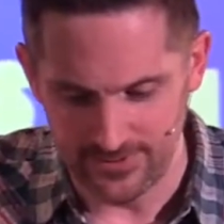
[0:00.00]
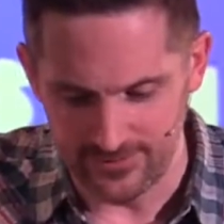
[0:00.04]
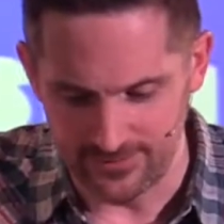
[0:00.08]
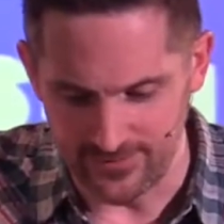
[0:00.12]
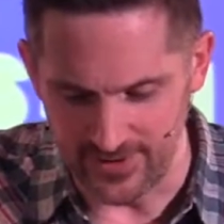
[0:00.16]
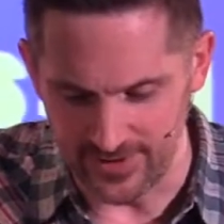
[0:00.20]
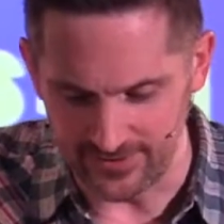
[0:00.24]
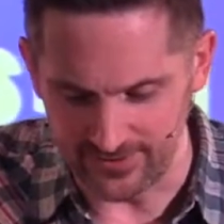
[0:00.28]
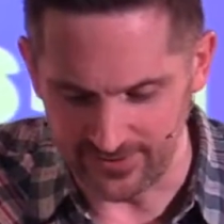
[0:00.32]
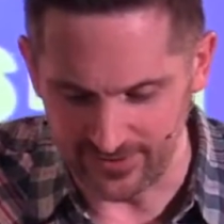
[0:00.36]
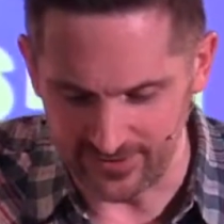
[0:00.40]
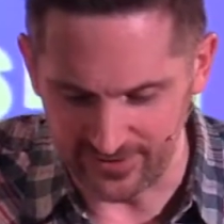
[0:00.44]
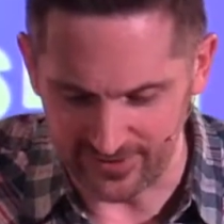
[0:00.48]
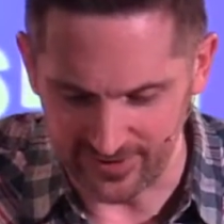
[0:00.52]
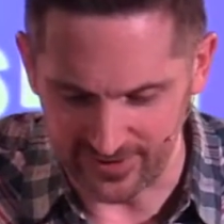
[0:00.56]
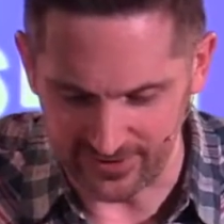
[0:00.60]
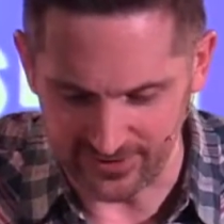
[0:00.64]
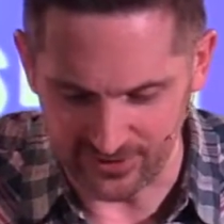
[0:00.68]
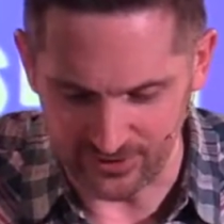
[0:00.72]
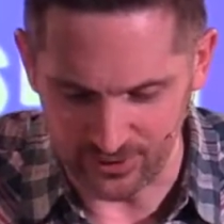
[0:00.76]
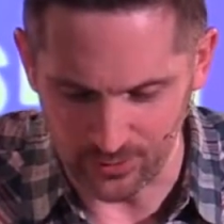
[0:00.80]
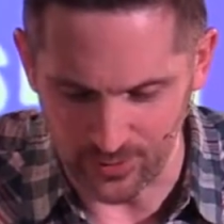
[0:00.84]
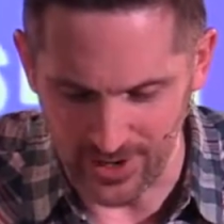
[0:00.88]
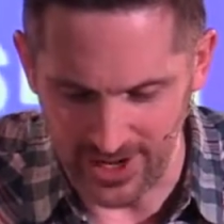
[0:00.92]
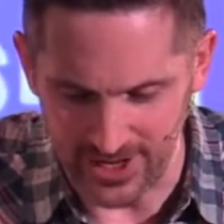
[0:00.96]
verses
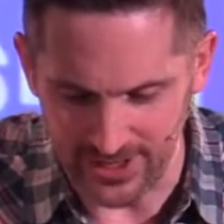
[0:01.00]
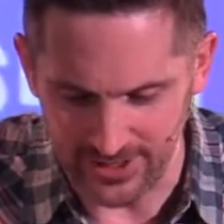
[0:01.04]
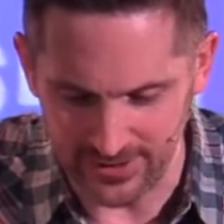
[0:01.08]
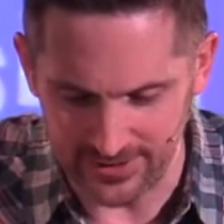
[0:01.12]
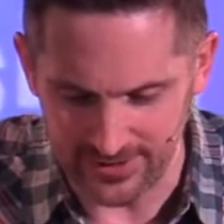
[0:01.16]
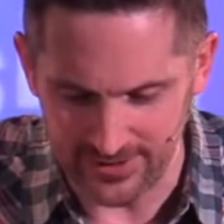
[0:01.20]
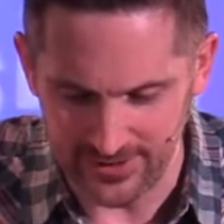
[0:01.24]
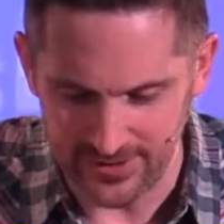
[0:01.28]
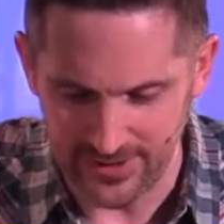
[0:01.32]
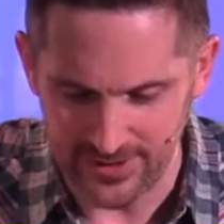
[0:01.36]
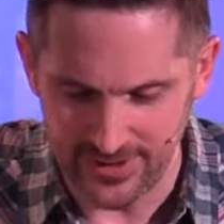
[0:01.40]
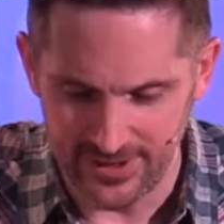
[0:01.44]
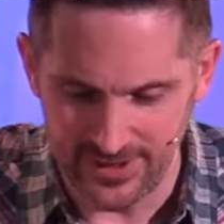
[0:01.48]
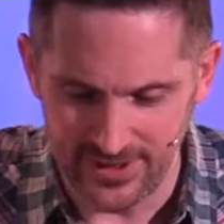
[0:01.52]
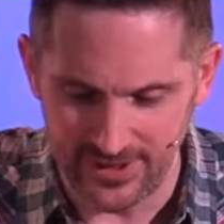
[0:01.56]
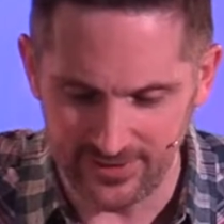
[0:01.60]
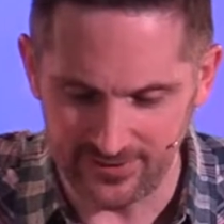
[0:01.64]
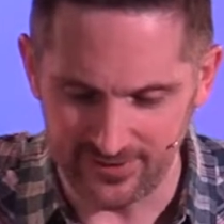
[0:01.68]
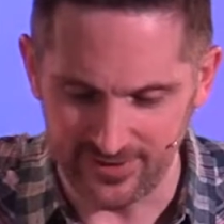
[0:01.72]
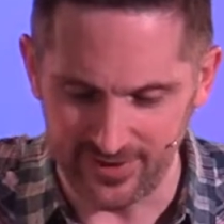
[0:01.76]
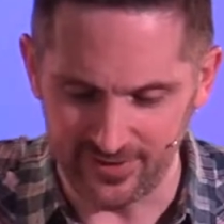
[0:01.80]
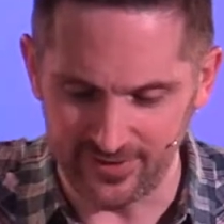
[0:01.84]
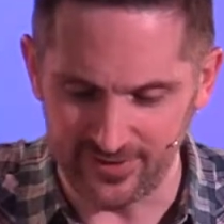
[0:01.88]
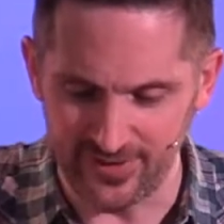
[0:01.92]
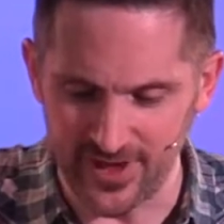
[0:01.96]
6 to 8, it
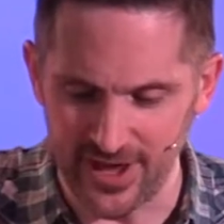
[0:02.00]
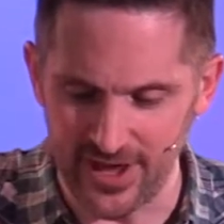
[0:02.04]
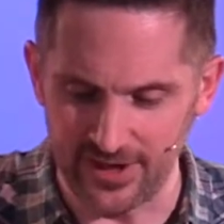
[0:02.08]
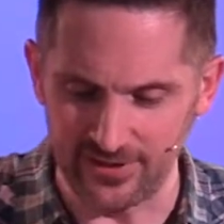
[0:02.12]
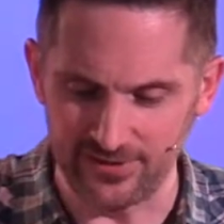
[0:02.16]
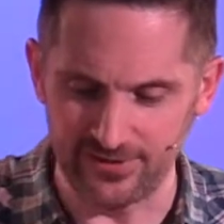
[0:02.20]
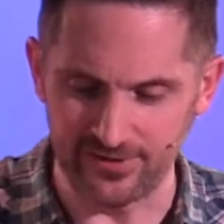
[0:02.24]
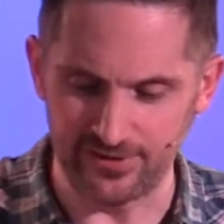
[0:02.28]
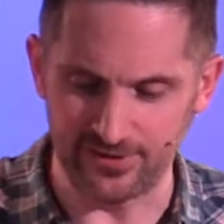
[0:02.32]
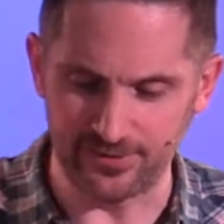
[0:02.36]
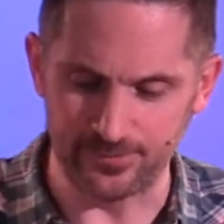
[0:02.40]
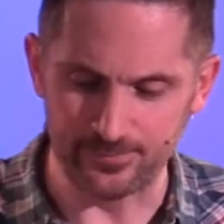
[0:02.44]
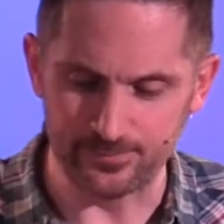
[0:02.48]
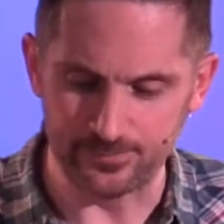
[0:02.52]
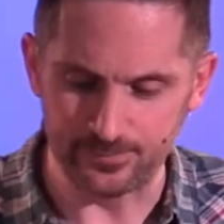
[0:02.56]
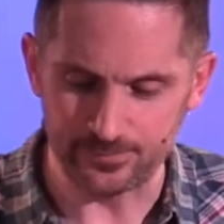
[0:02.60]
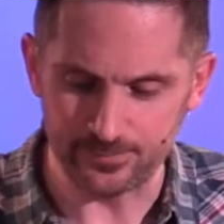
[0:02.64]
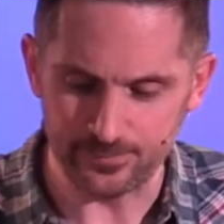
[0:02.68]
says this: